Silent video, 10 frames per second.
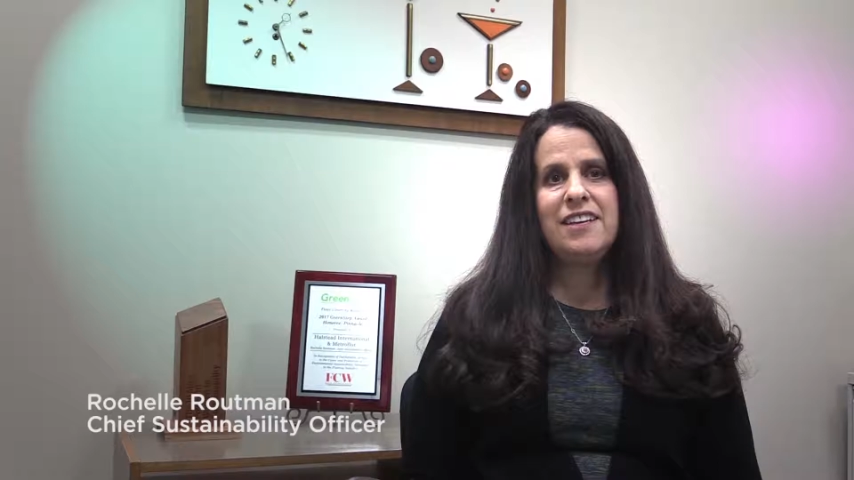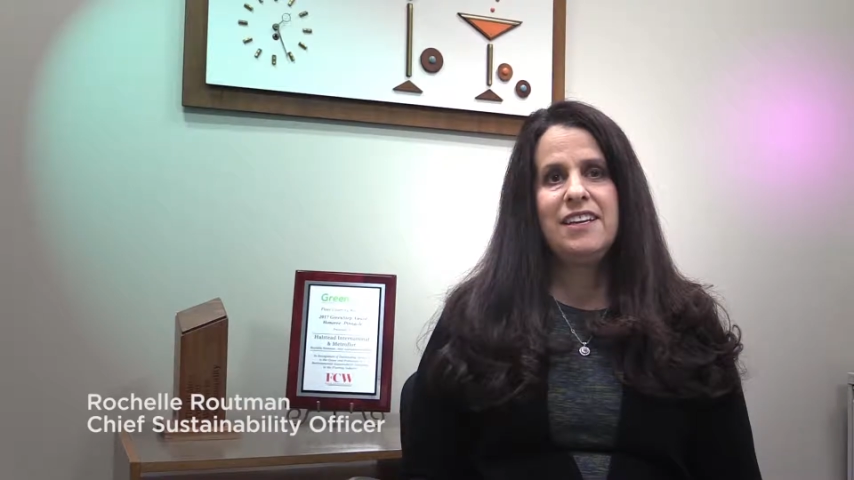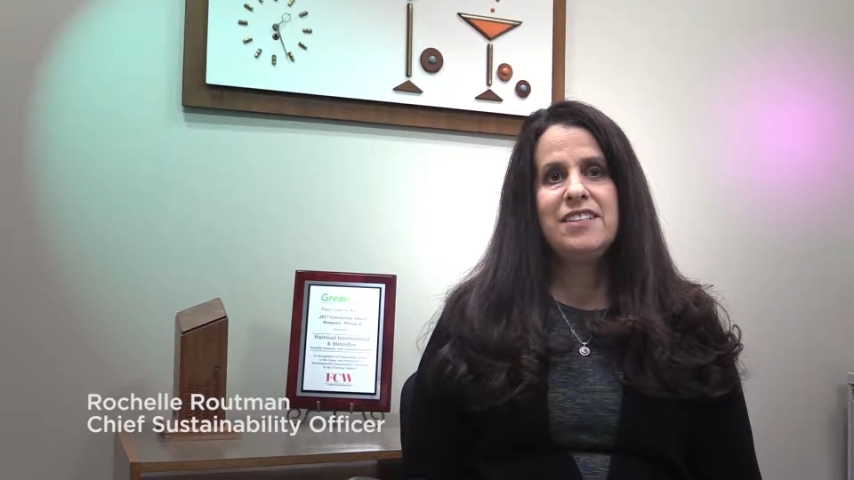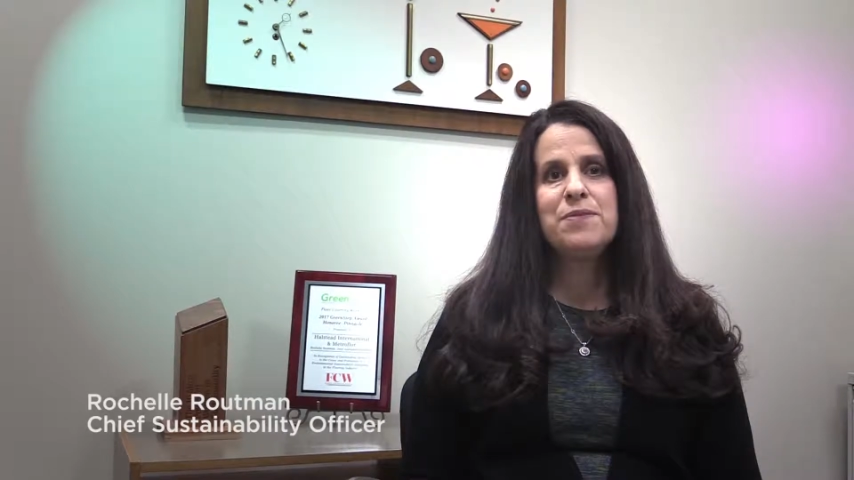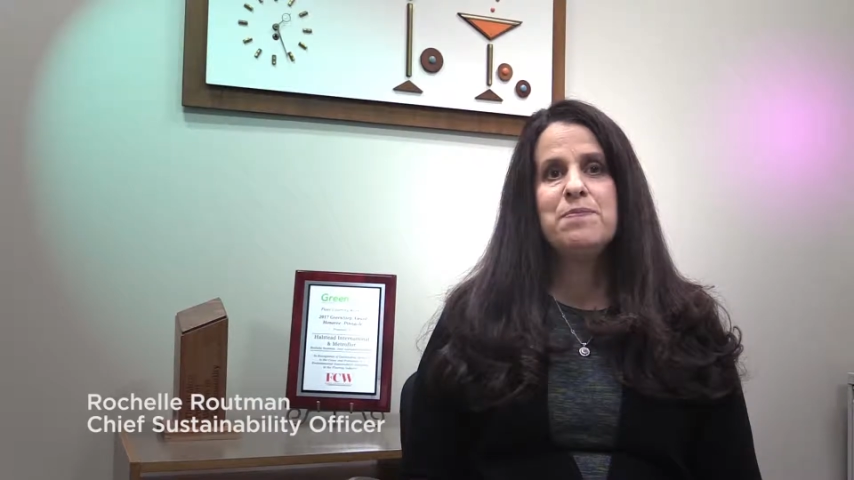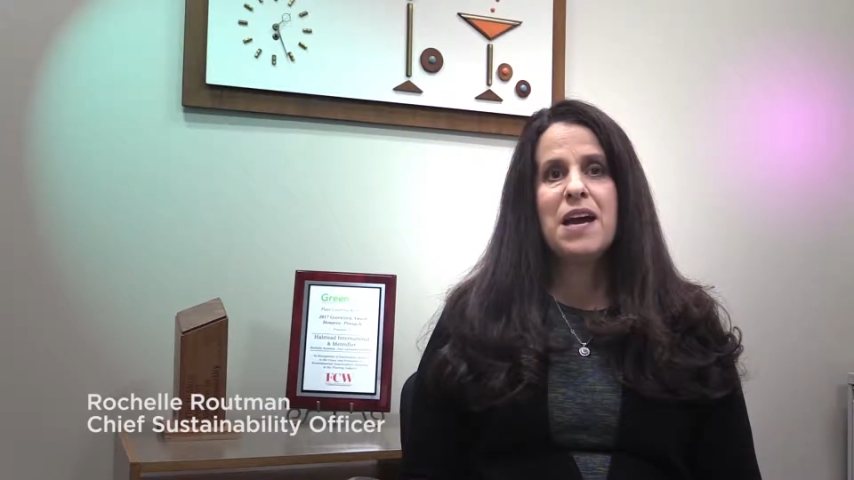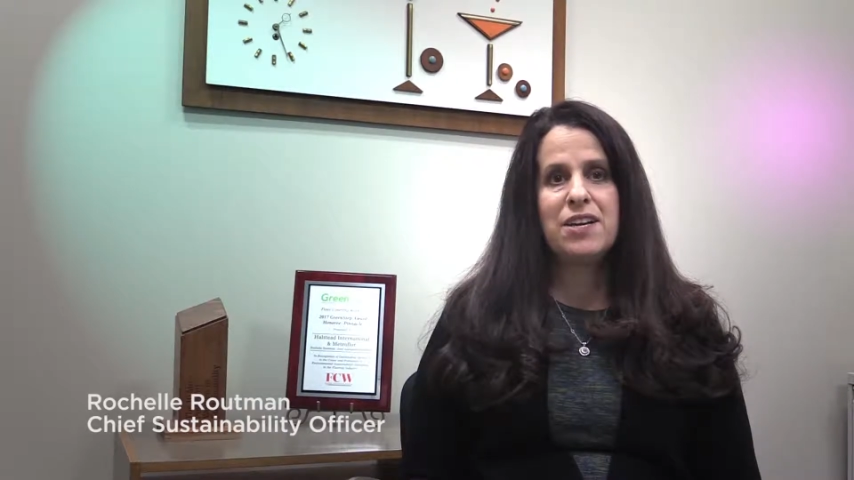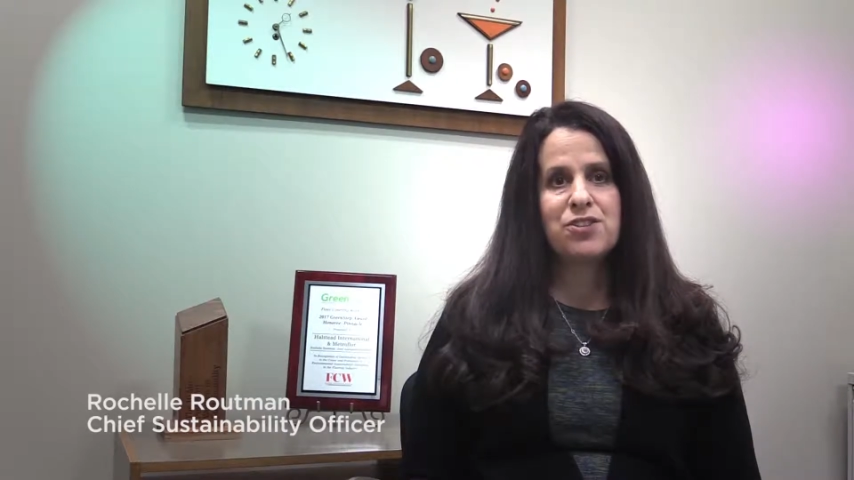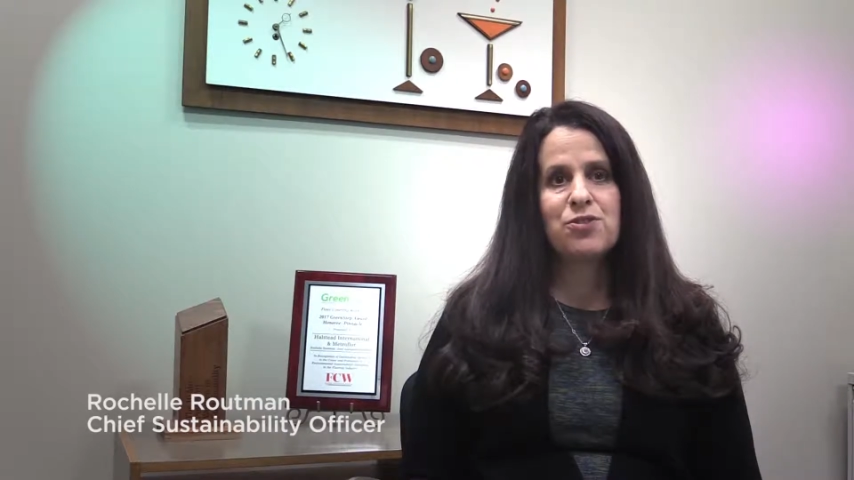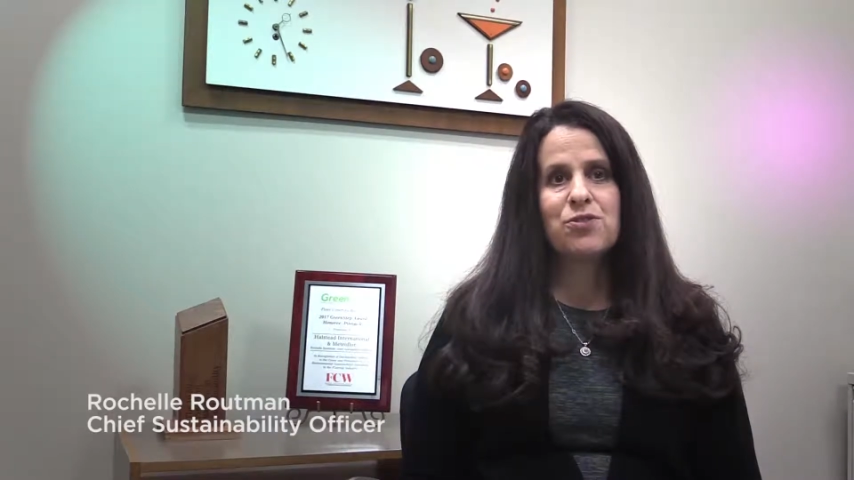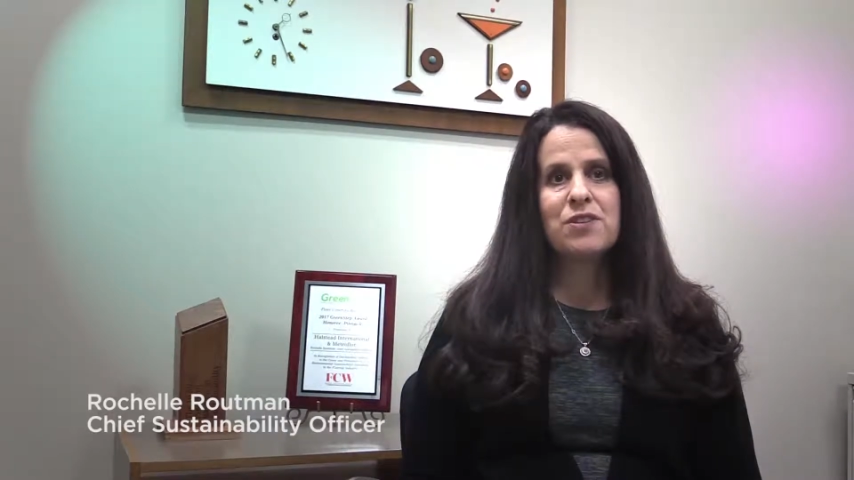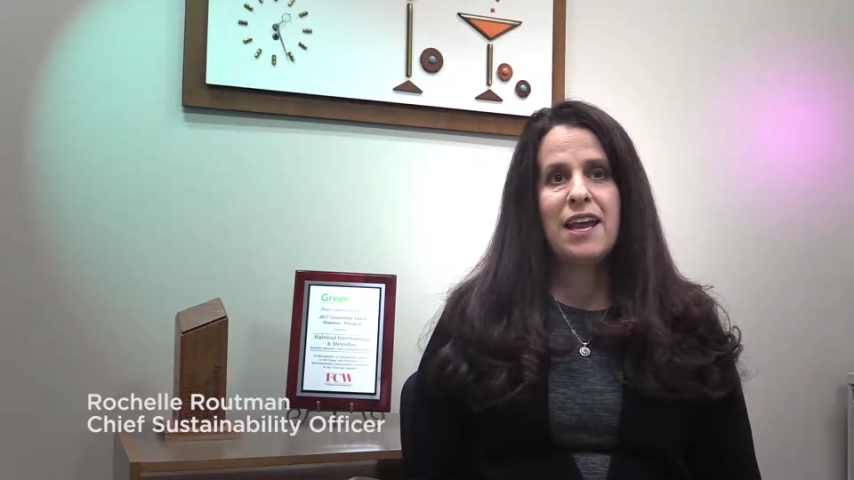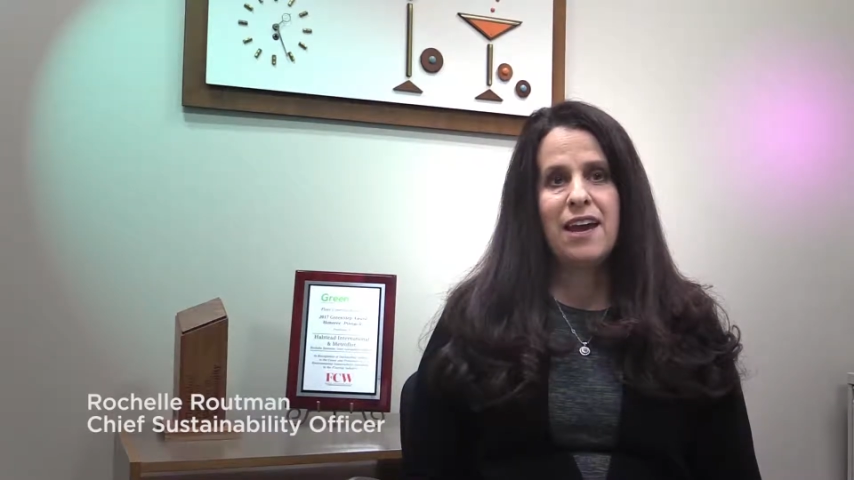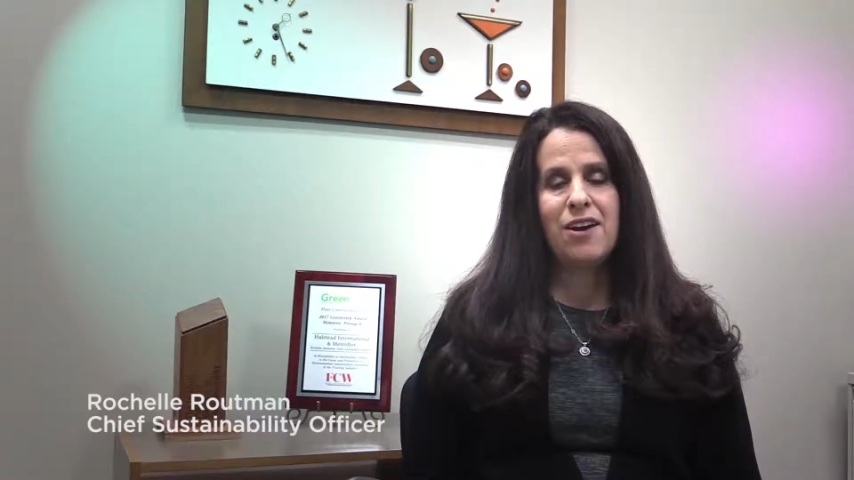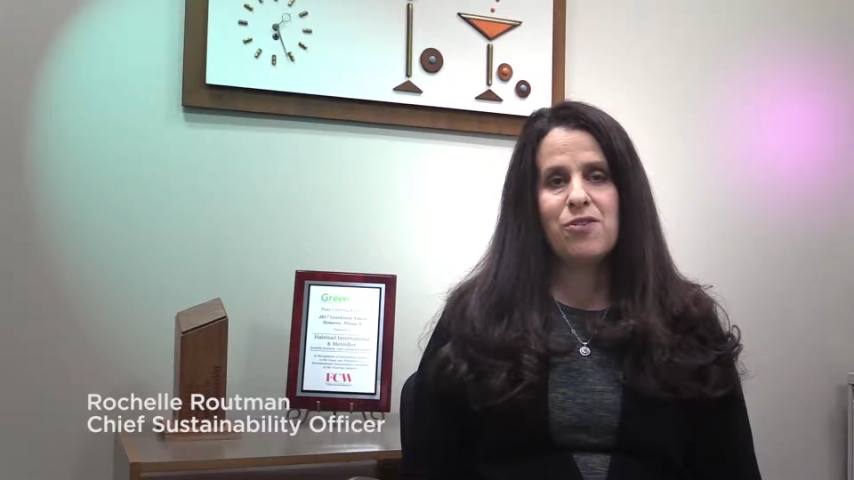is measured
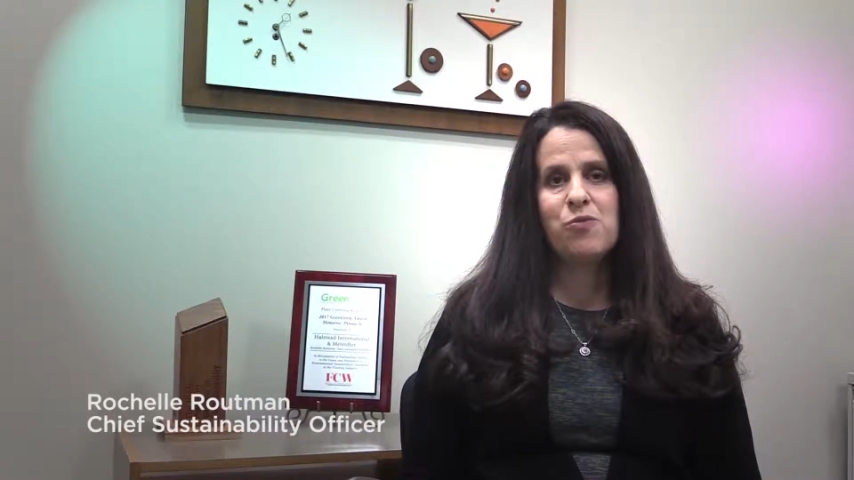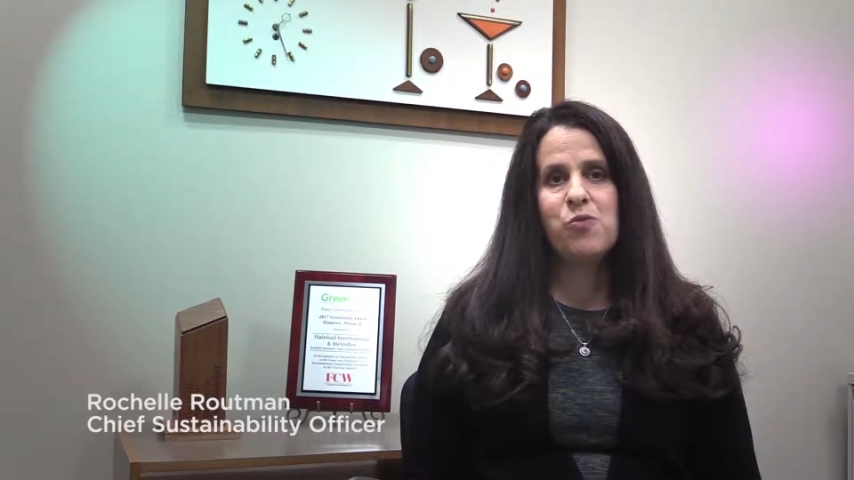now